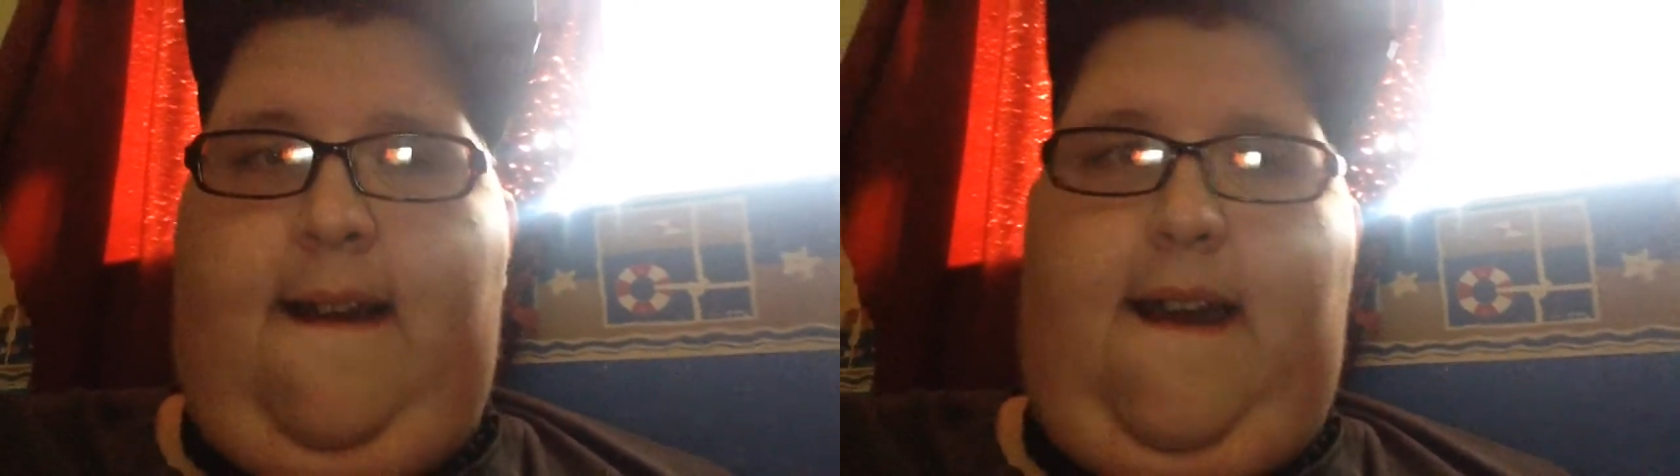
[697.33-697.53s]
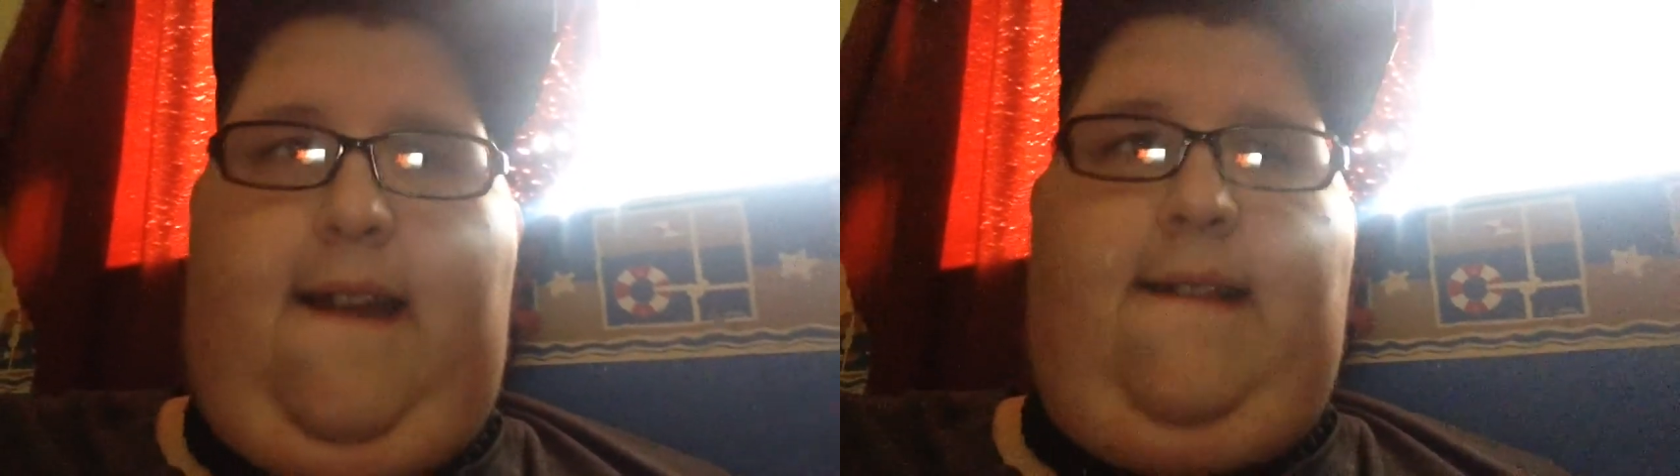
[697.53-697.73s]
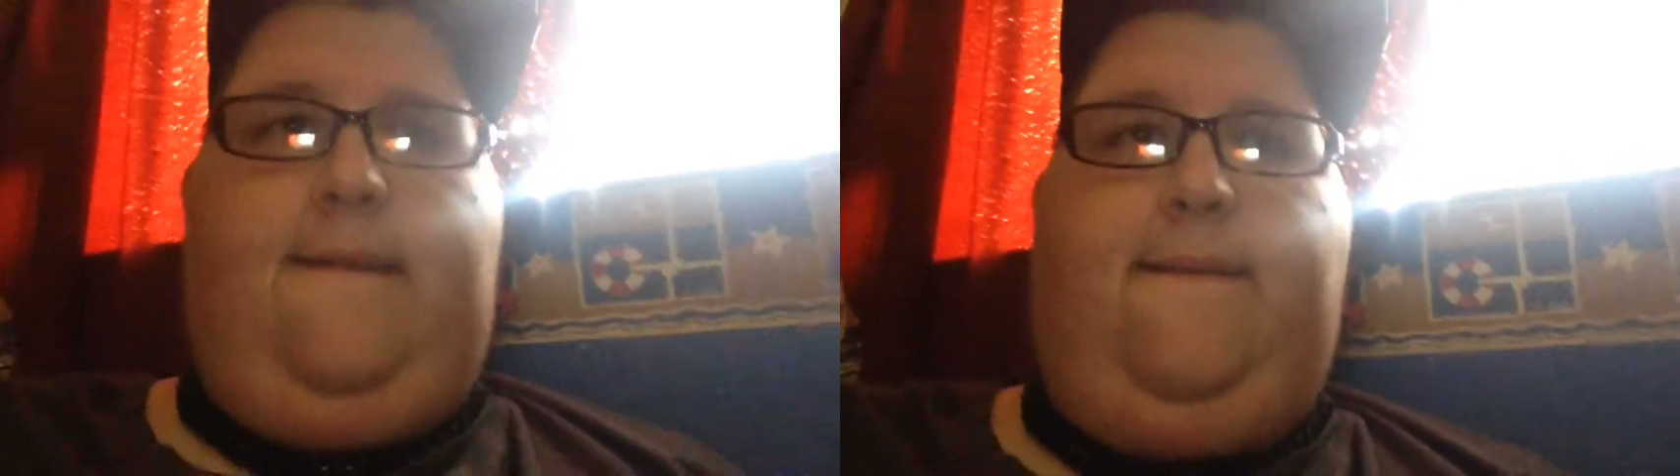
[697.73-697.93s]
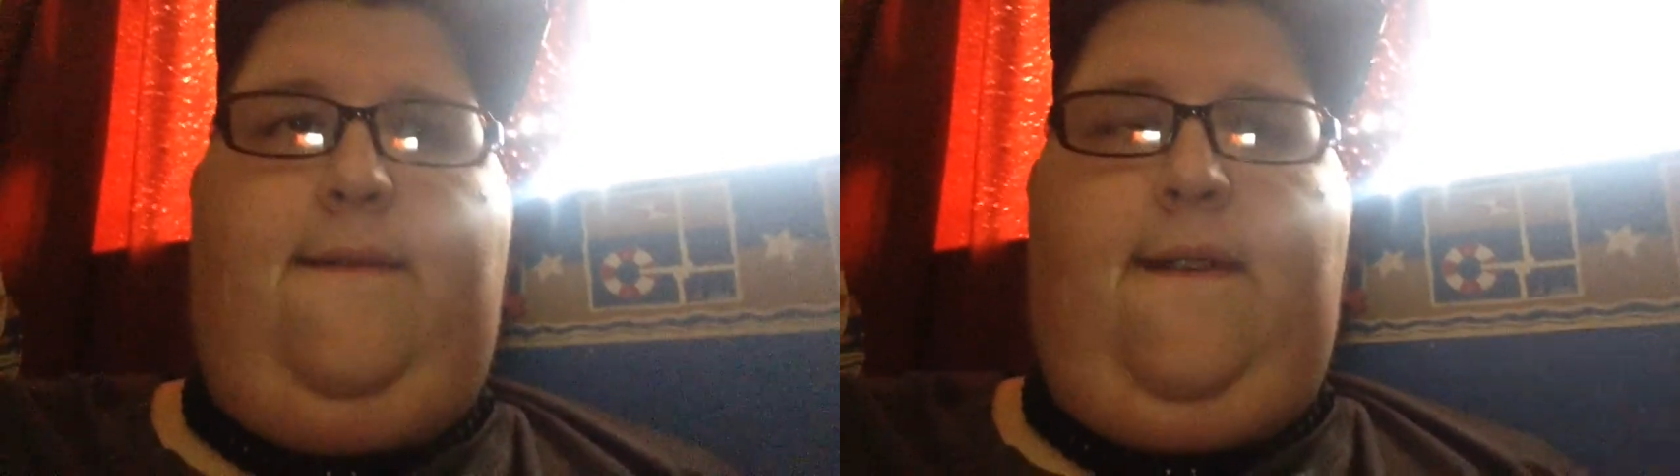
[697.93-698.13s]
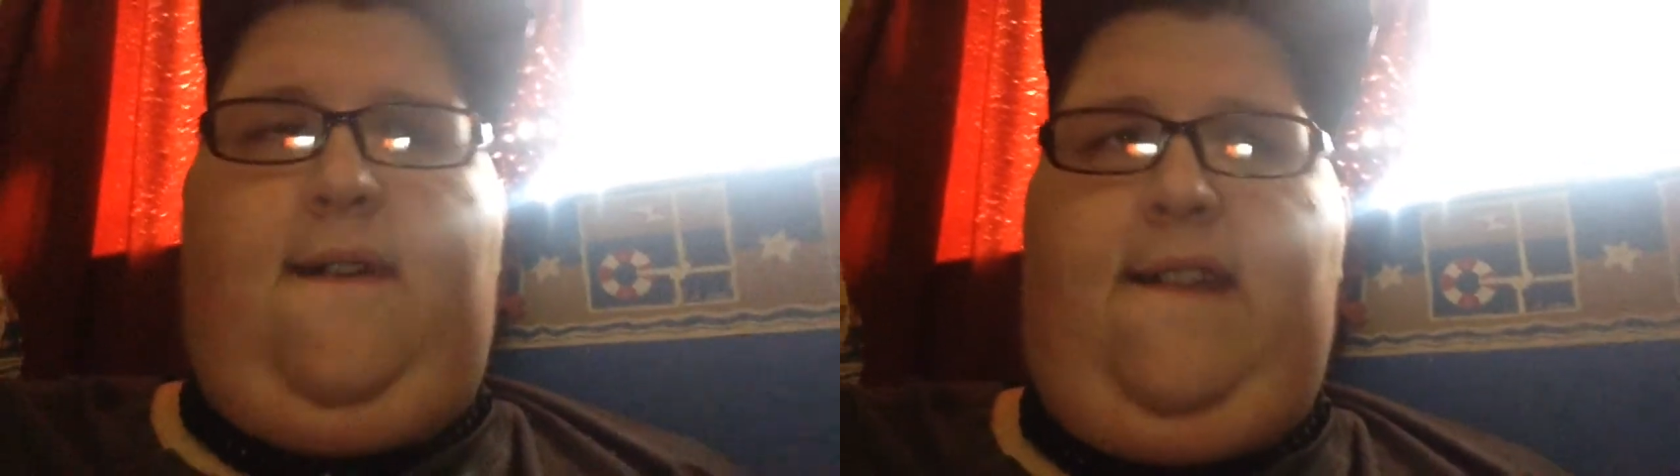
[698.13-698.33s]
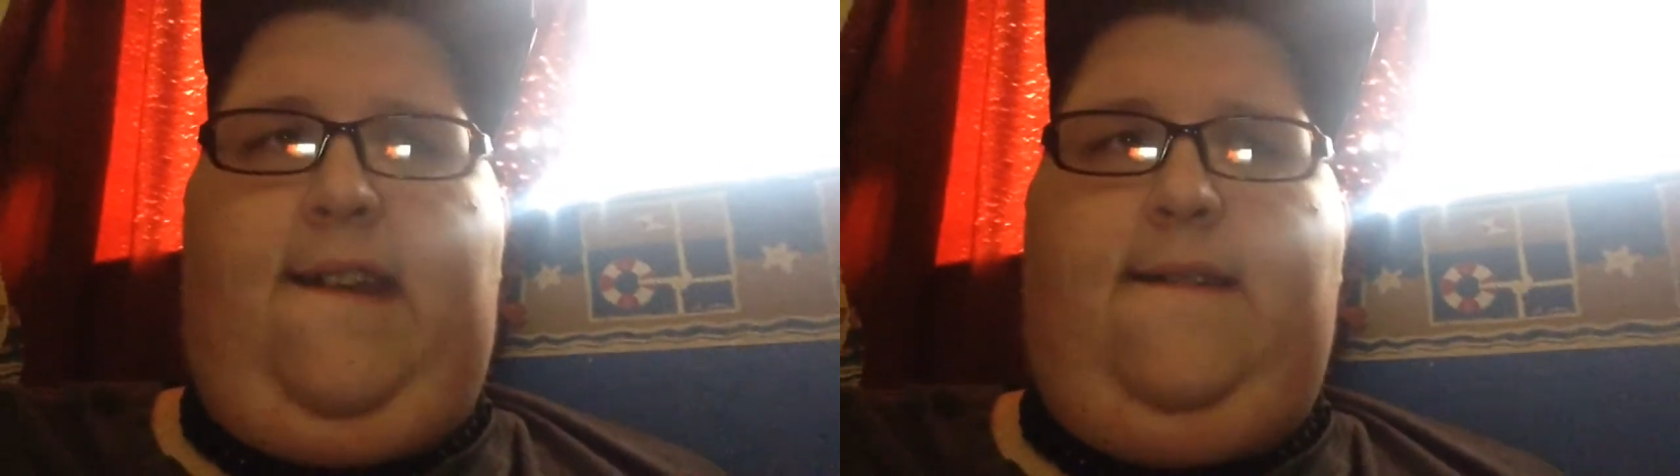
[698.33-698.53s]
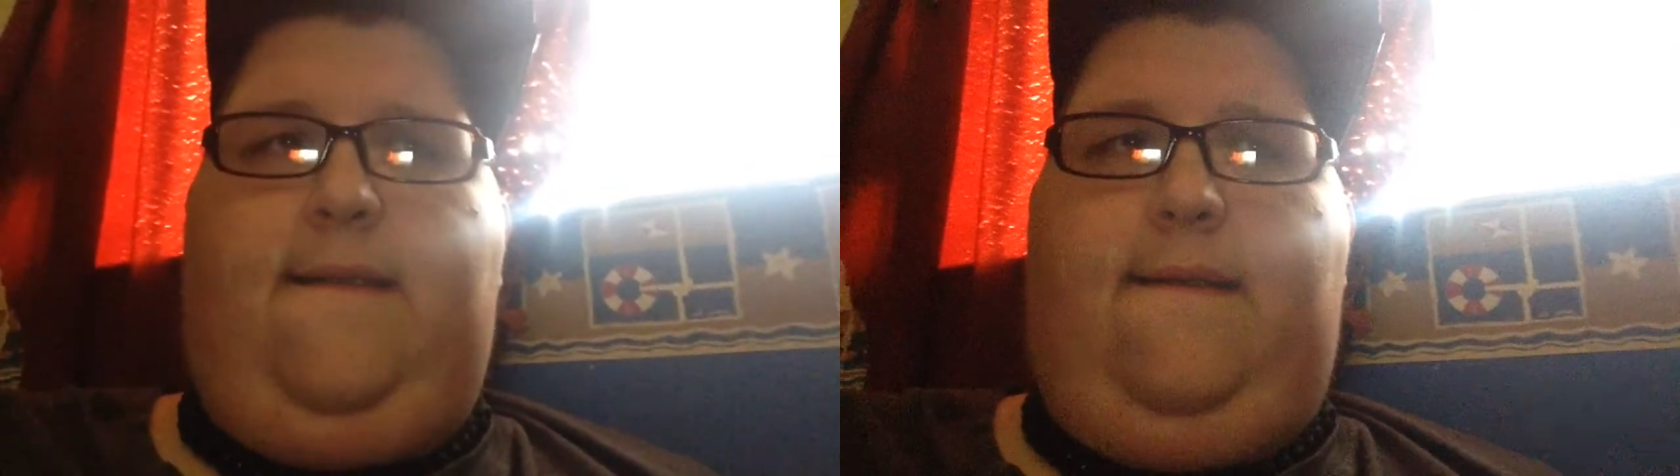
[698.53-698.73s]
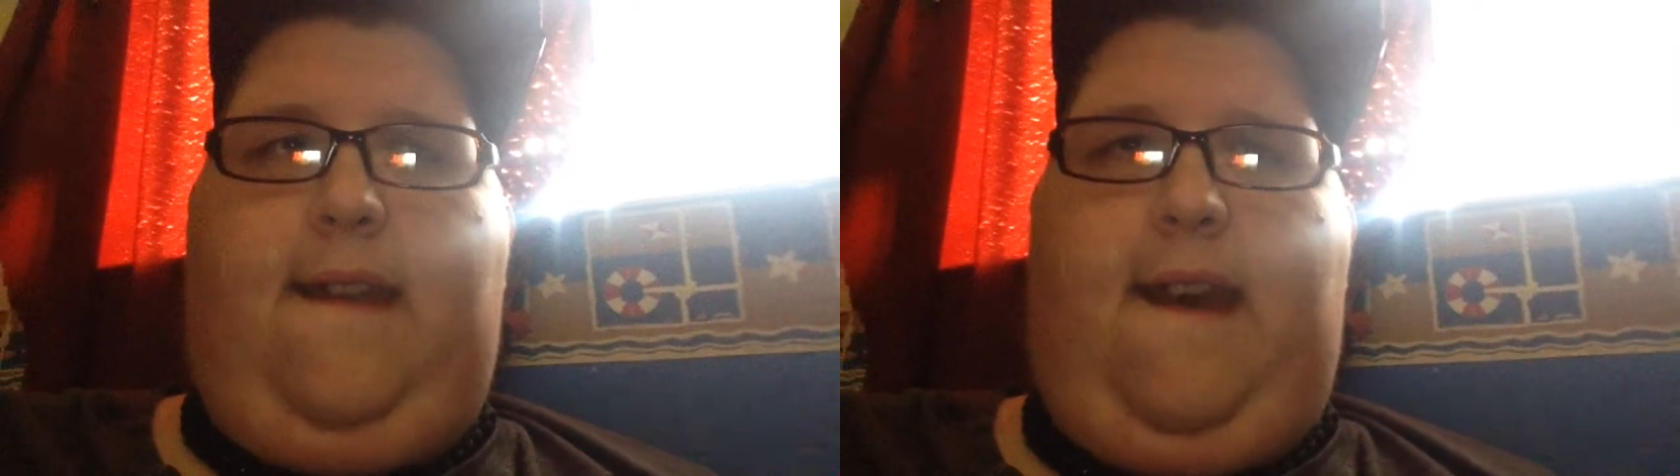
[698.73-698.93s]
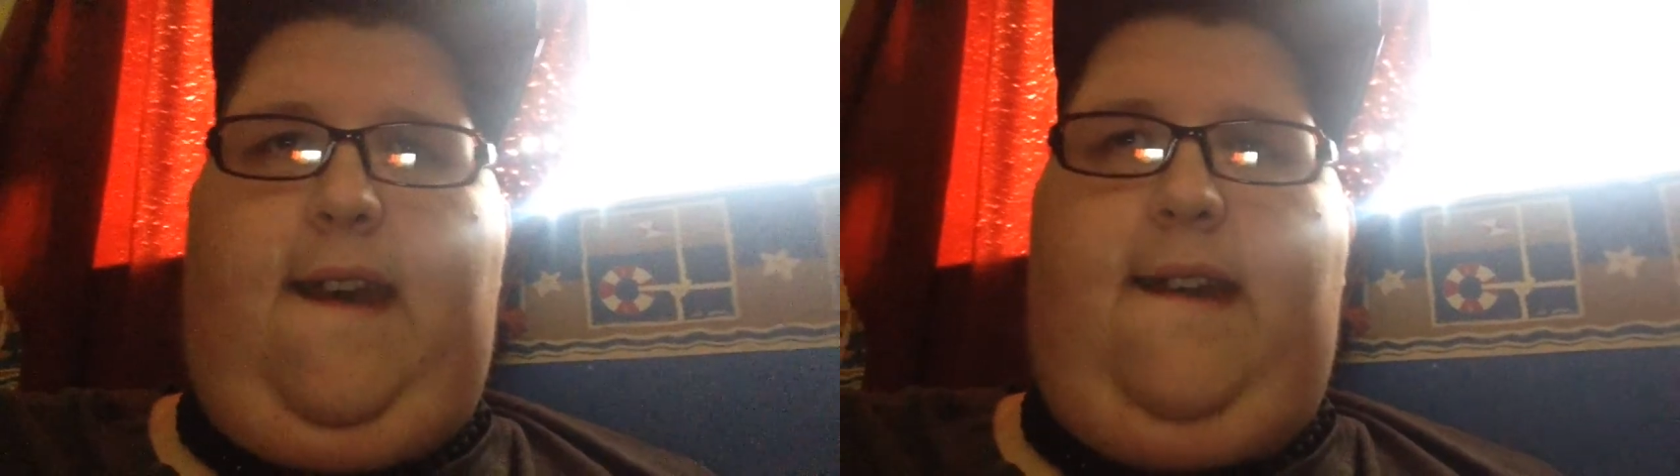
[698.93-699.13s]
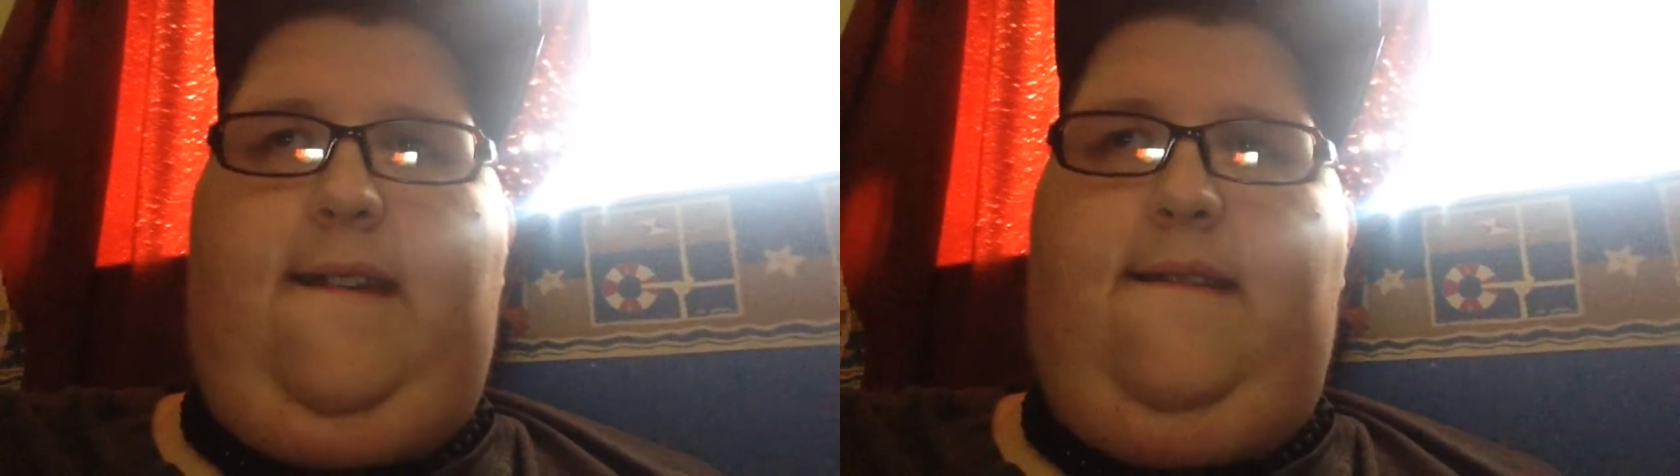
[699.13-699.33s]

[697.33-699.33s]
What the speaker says: And for all you that